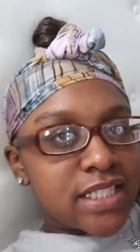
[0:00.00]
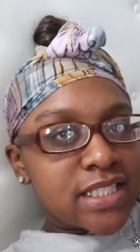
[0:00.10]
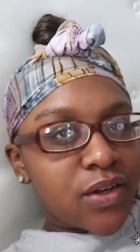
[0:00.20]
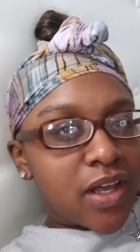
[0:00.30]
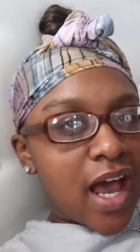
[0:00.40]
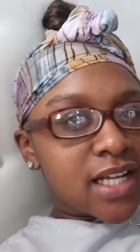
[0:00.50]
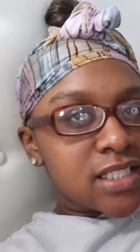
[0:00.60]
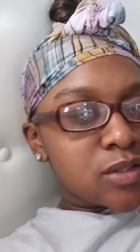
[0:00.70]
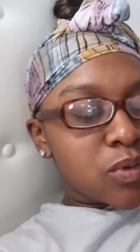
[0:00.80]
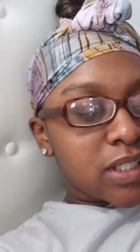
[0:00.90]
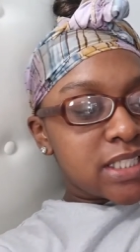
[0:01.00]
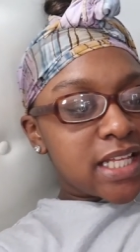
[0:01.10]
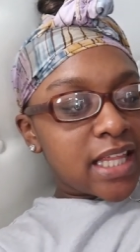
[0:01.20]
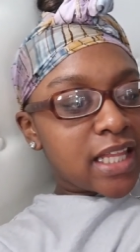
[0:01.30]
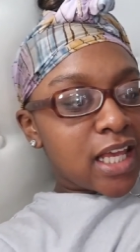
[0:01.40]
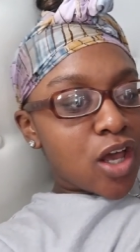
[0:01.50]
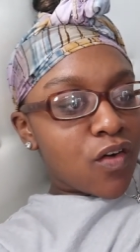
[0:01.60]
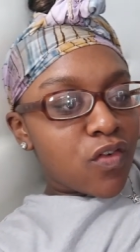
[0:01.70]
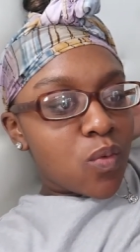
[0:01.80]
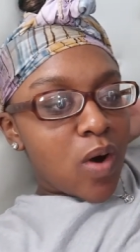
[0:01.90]
So yeah, I just wanted to say thank
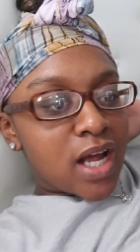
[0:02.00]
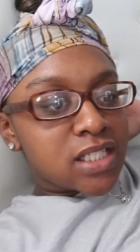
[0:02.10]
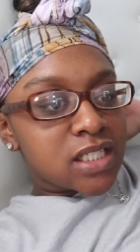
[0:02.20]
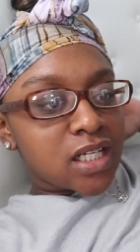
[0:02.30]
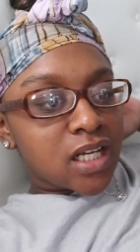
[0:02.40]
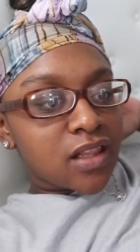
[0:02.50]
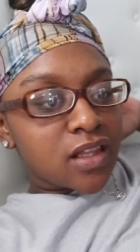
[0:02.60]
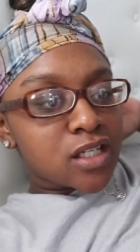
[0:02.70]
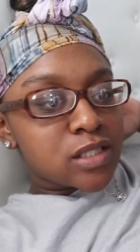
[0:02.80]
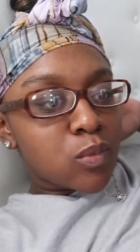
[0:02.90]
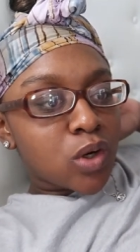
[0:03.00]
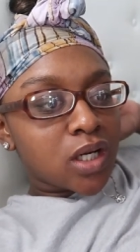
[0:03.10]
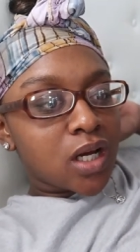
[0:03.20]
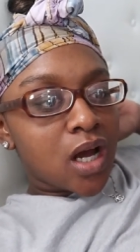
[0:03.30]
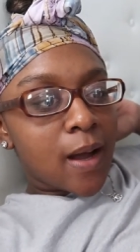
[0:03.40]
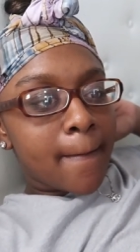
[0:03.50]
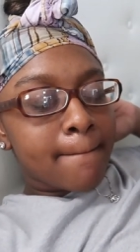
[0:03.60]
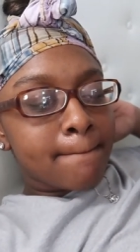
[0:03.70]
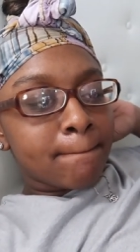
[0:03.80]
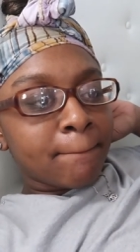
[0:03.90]
y'all for watching. There's more to
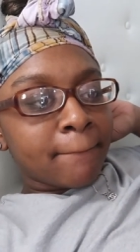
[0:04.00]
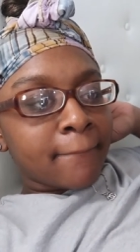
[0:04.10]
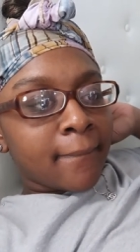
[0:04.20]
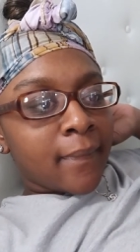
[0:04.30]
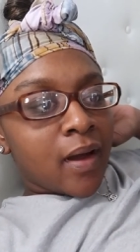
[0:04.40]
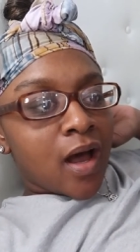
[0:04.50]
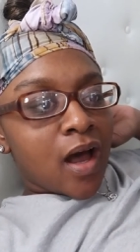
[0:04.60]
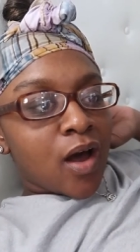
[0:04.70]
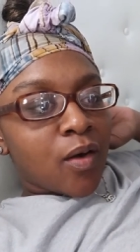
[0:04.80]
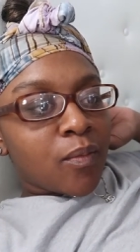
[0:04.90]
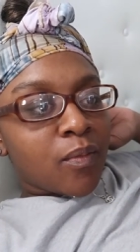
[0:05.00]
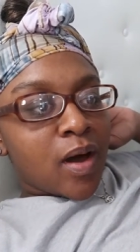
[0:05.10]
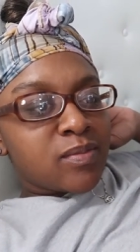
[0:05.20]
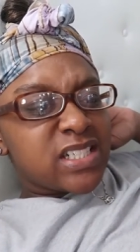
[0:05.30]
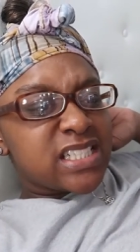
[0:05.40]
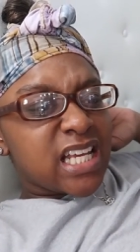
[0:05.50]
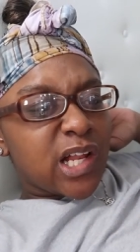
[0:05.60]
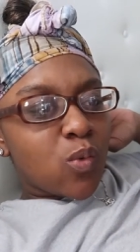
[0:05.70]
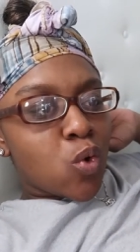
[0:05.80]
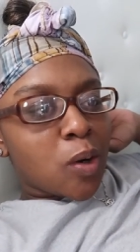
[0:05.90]
come. um I'm just
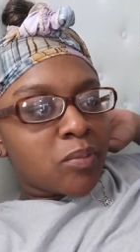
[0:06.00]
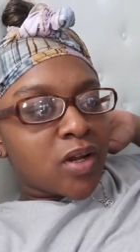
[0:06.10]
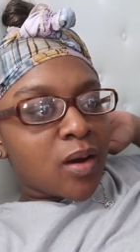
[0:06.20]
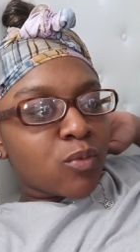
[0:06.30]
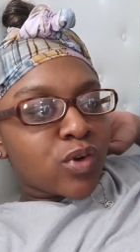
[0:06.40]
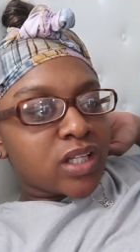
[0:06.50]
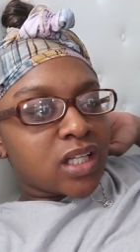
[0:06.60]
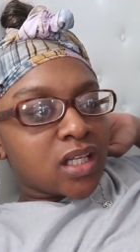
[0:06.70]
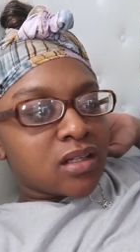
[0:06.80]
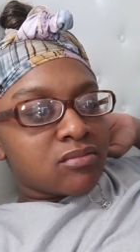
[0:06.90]
getting warmed up, really.